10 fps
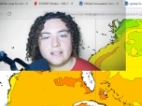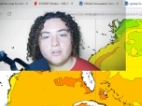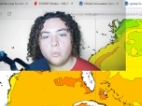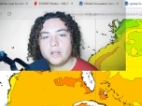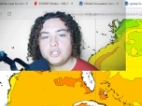and
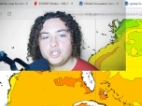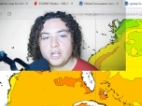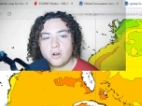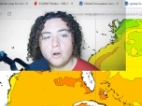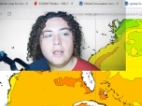the wind
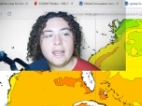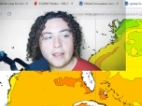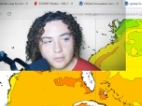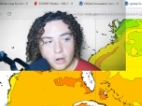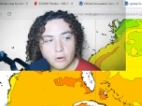shear
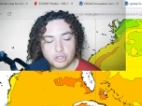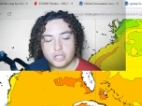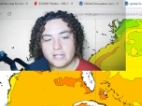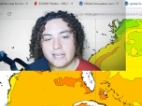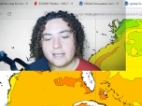and the
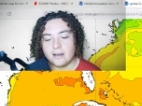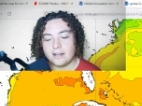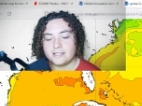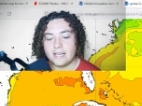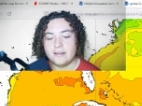ocean heat
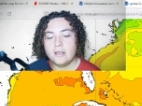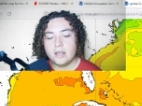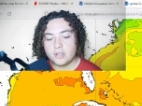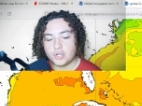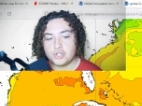content
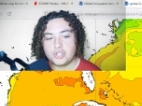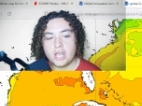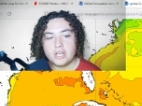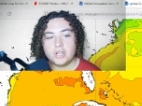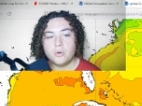
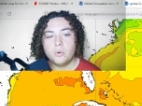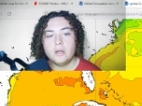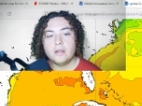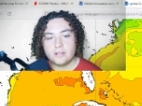continue